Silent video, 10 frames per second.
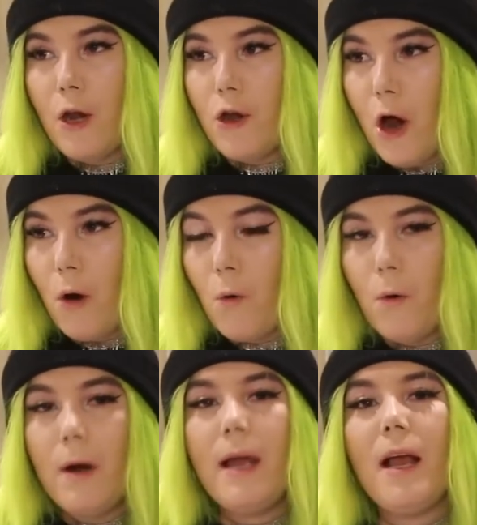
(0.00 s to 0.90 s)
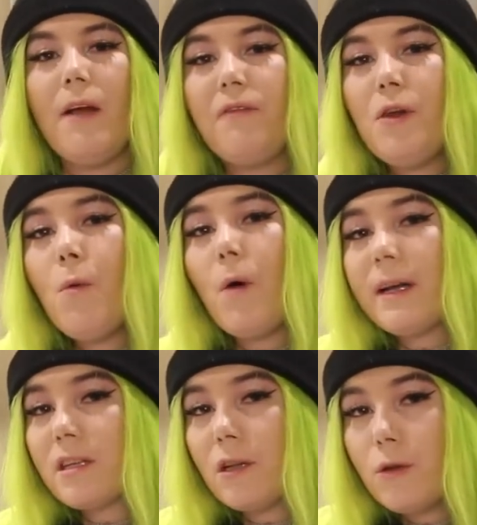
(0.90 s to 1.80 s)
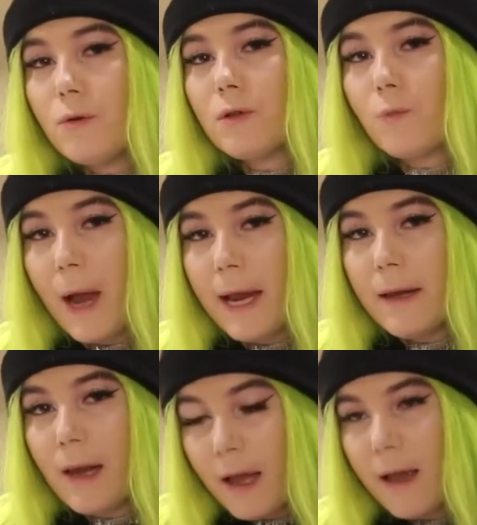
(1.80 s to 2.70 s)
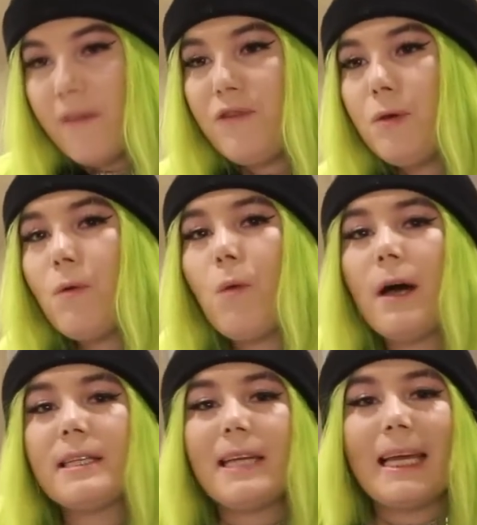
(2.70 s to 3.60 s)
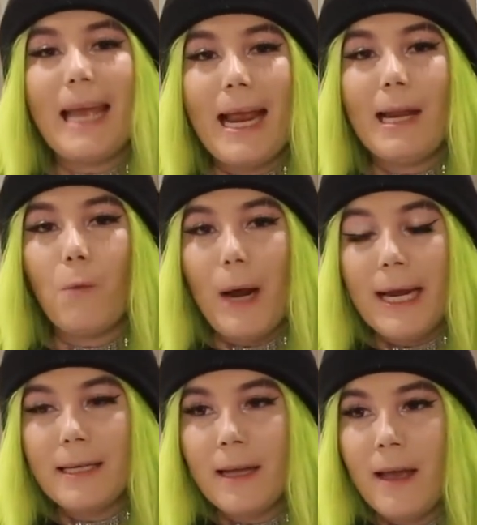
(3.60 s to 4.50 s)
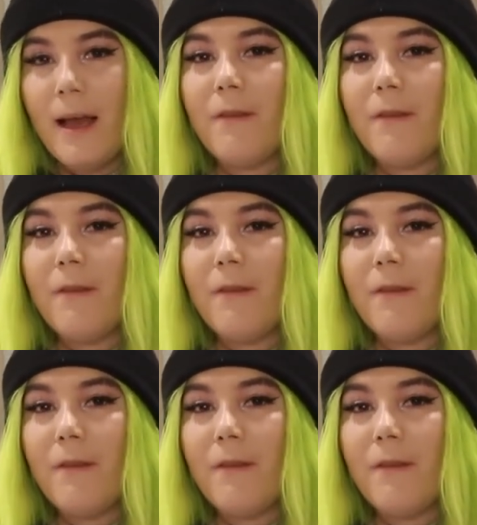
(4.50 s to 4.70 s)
No. If you want to lose weight, if you want to gain weight,